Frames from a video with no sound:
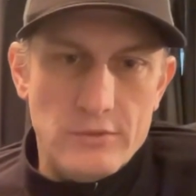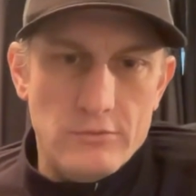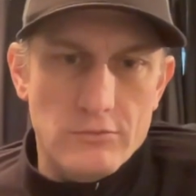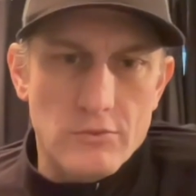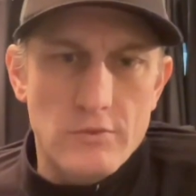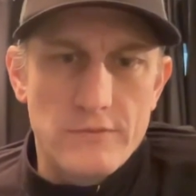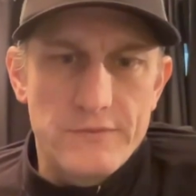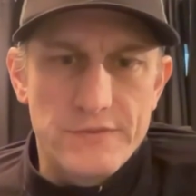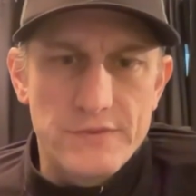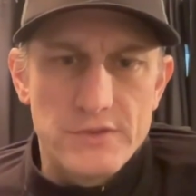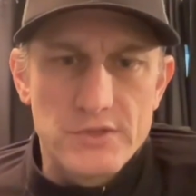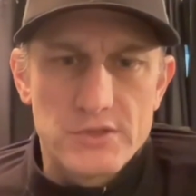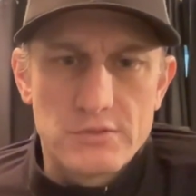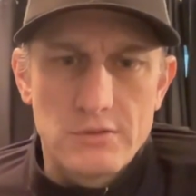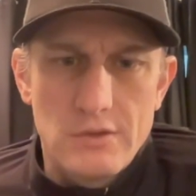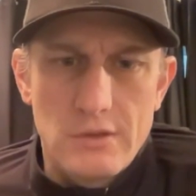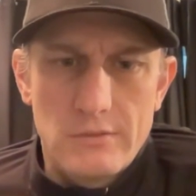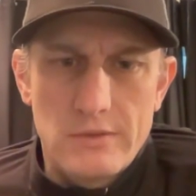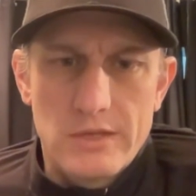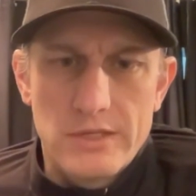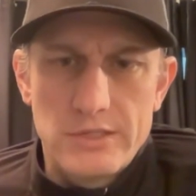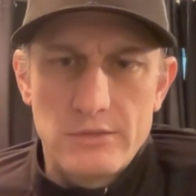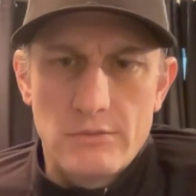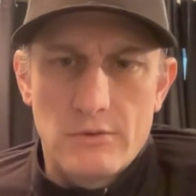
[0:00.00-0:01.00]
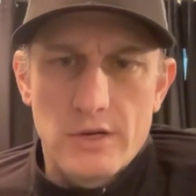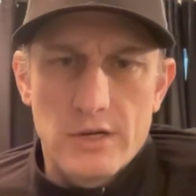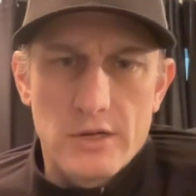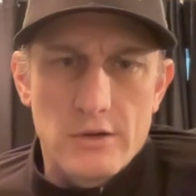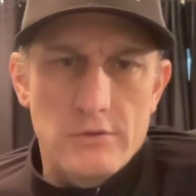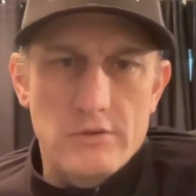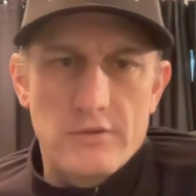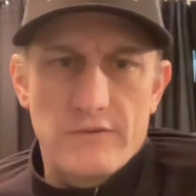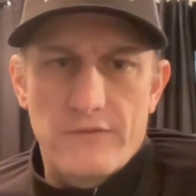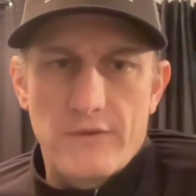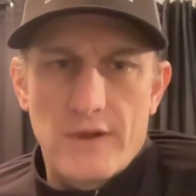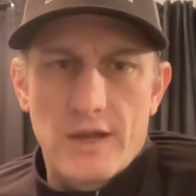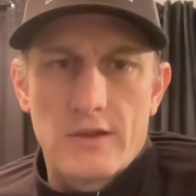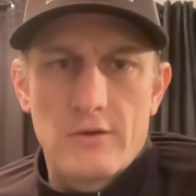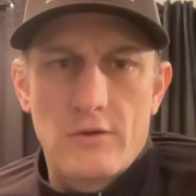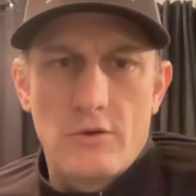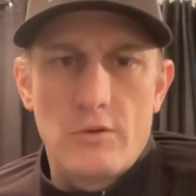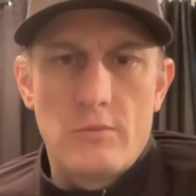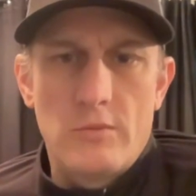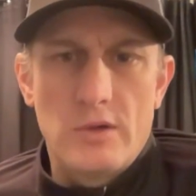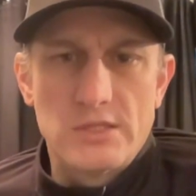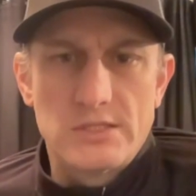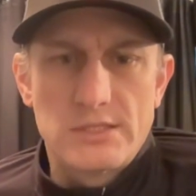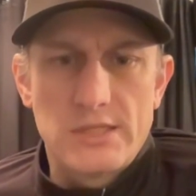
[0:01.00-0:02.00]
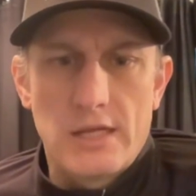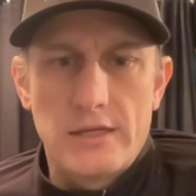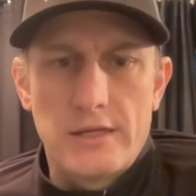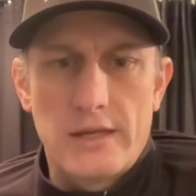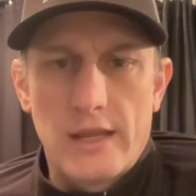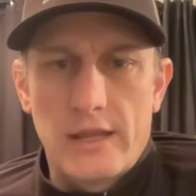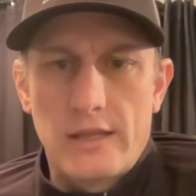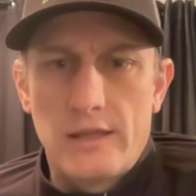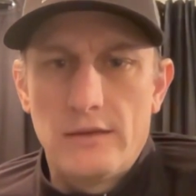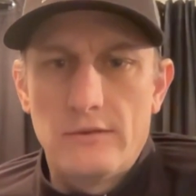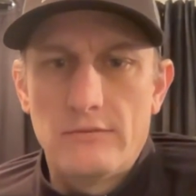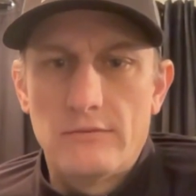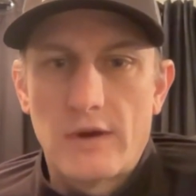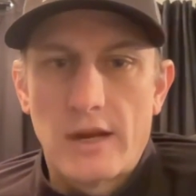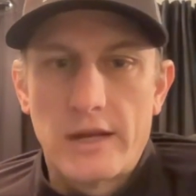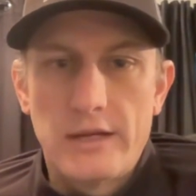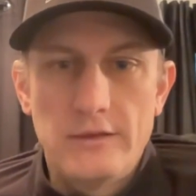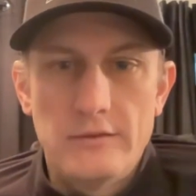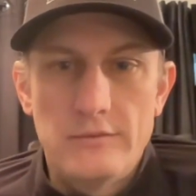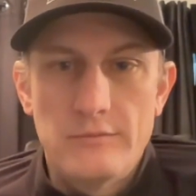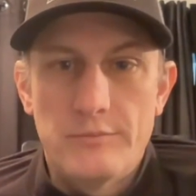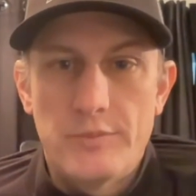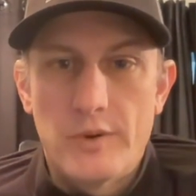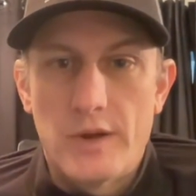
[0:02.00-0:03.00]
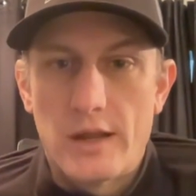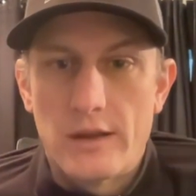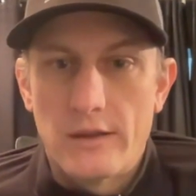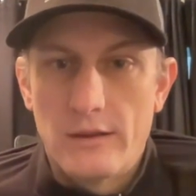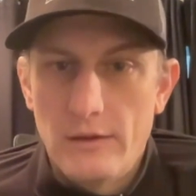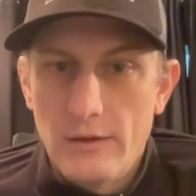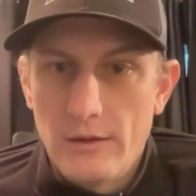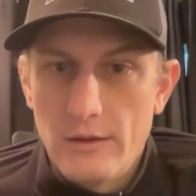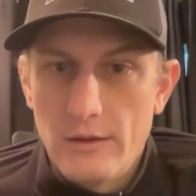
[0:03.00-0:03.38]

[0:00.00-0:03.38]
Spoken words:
You root for the sweep because you want to go the fuck home on Sunday, right? But